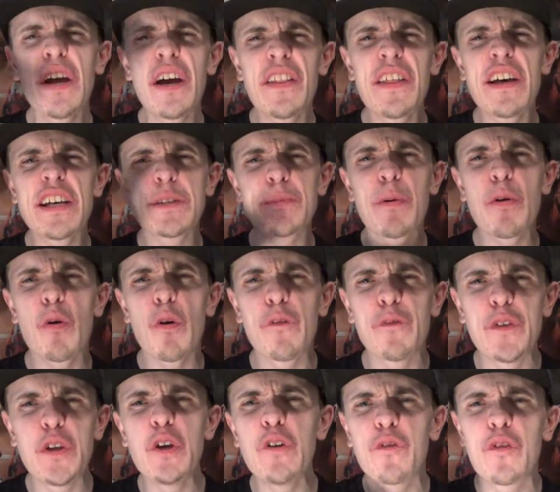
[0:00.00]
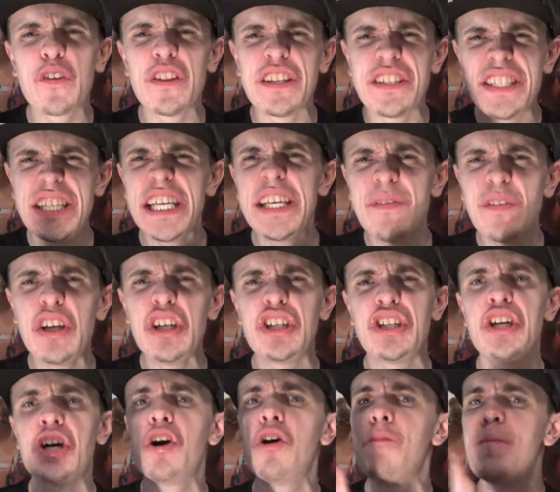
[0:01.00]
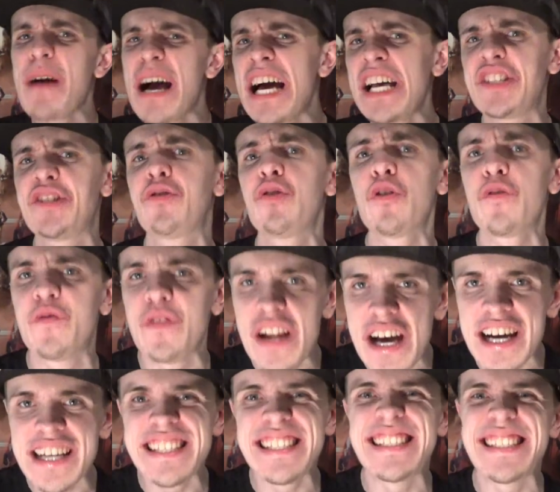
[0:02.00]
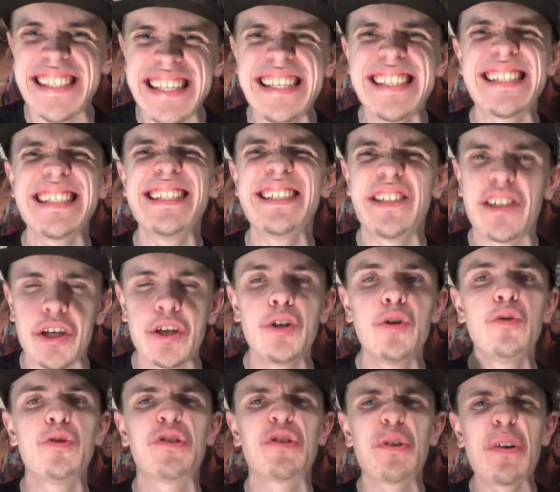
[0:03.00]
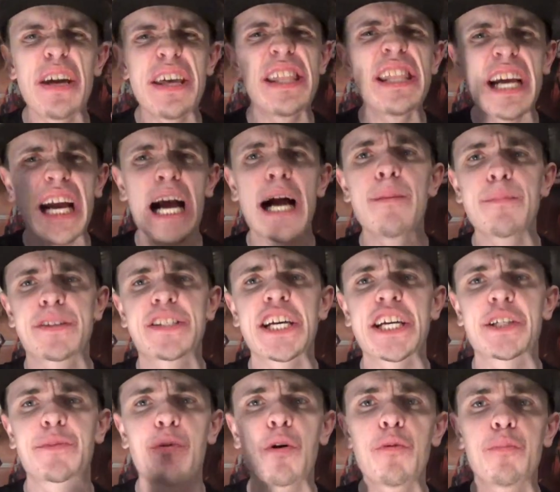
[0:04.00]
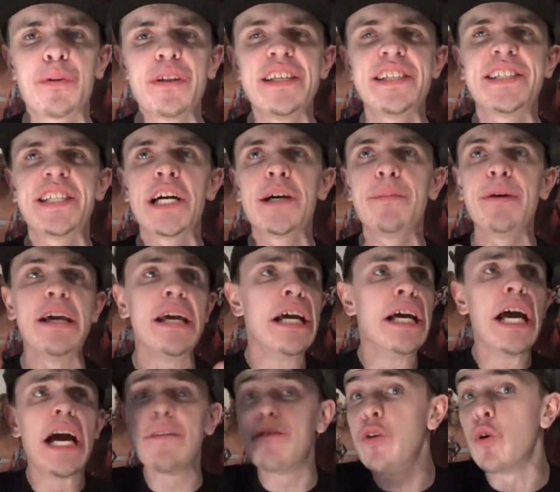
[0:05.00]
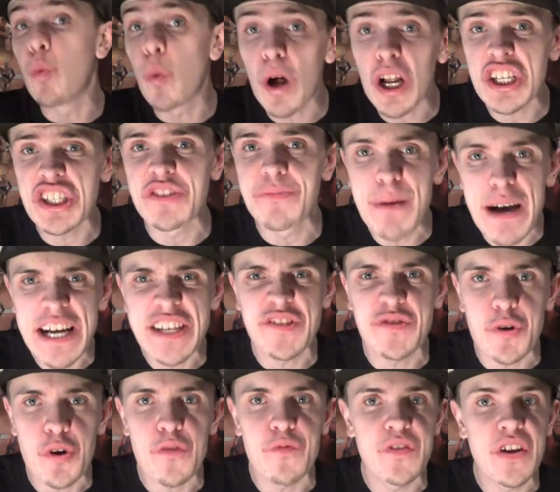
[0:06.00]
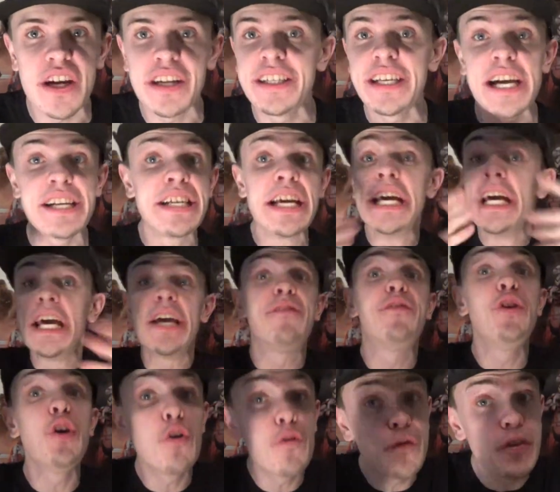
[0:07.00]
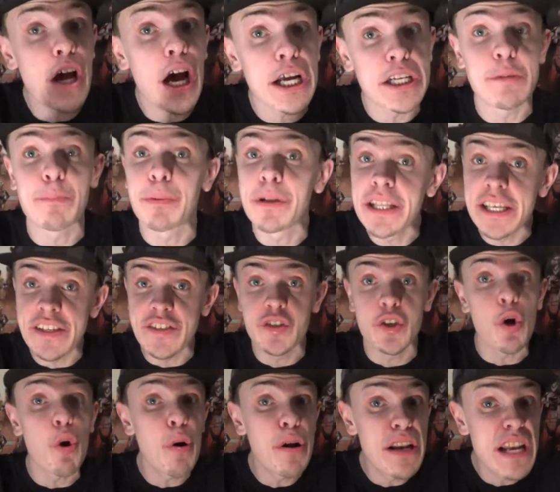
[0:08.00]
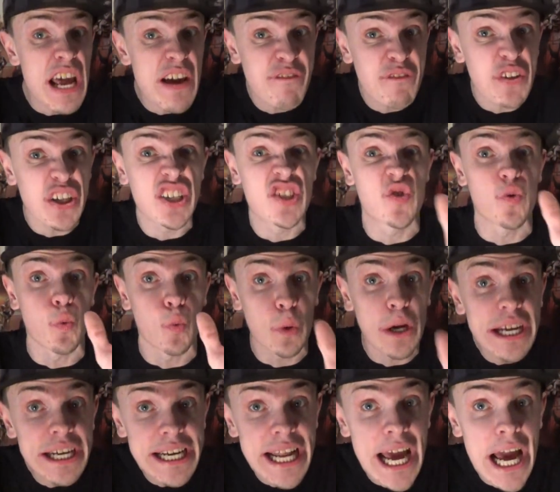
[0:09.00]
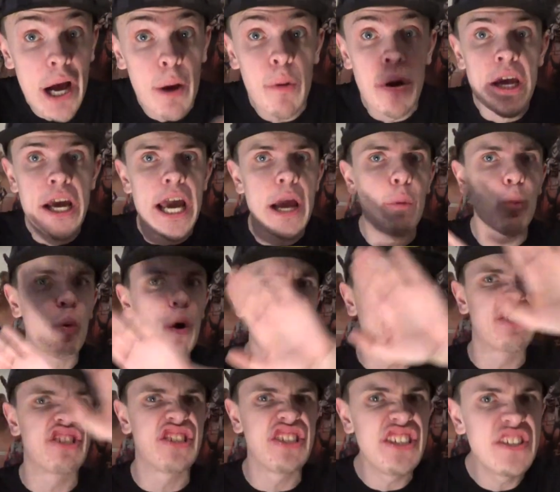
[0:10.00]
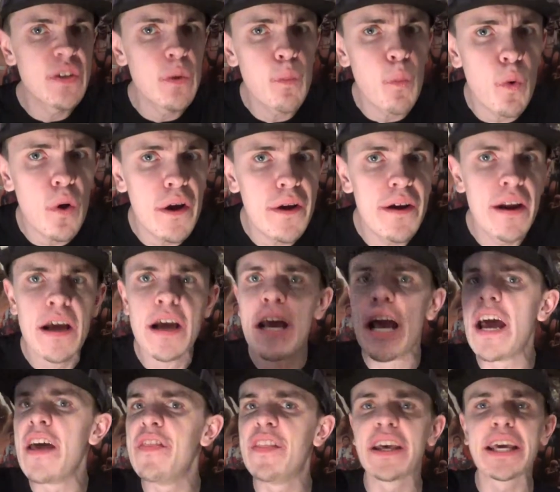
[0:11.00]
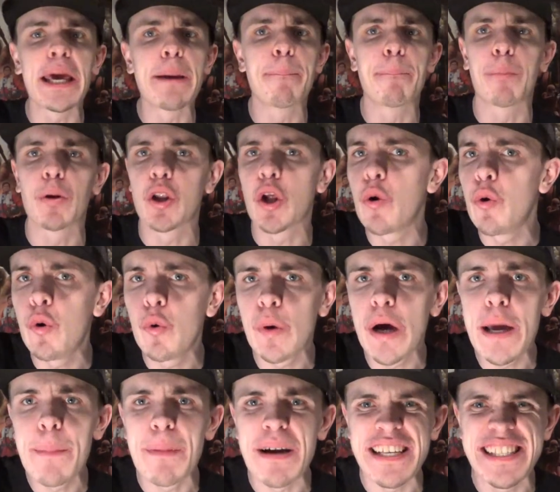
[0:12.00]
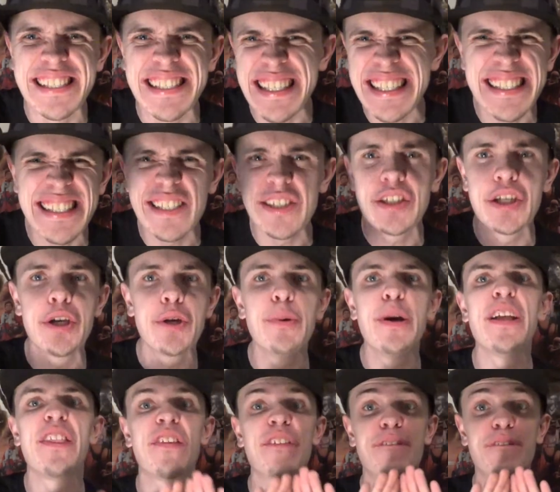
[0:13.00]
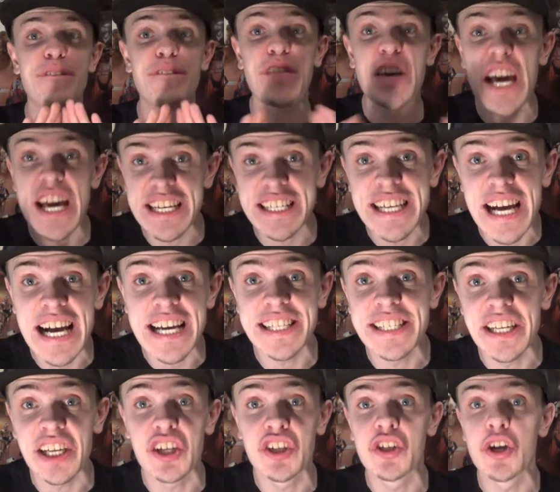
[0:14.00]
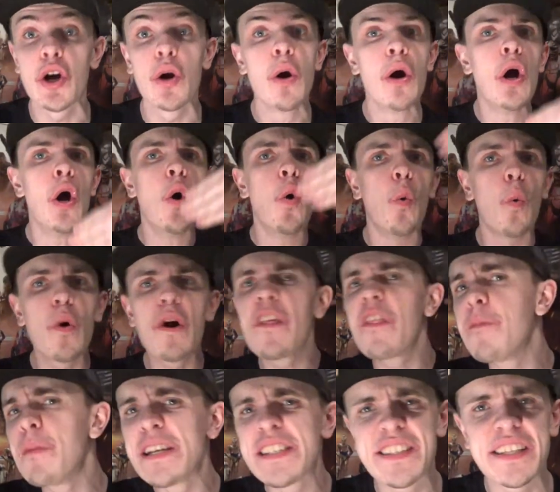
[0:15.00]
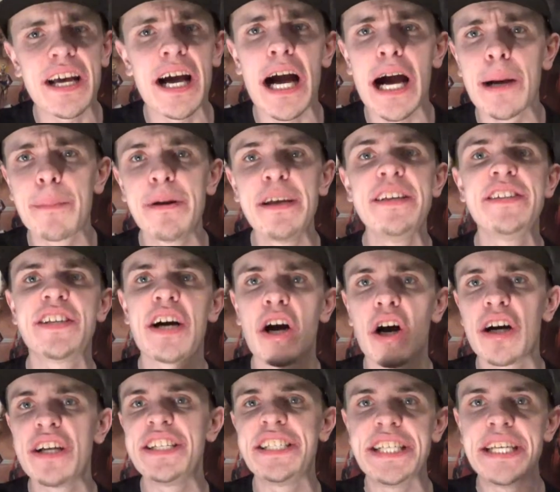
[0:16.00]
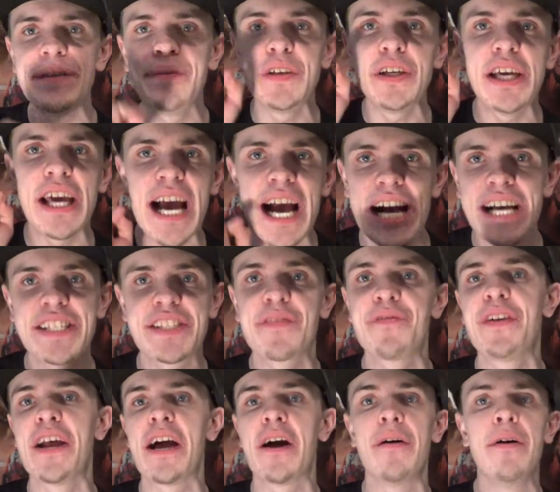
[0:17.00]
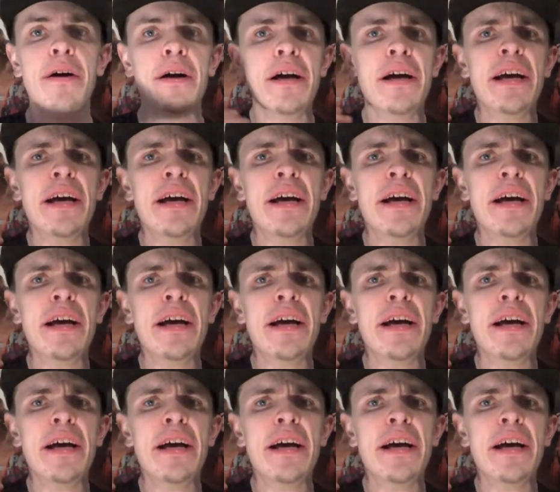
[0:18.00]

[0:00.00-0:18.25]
yeah, that was my review for the TV show Master of None Season 2. So yeah, in the comment section below, please tell me, have you watched Master of None yet? If you have not, please go on Netflix right now and watch Season 1 and then get blown away by Season 2. It's a fantastic show. One of the best comedies on TV as of now.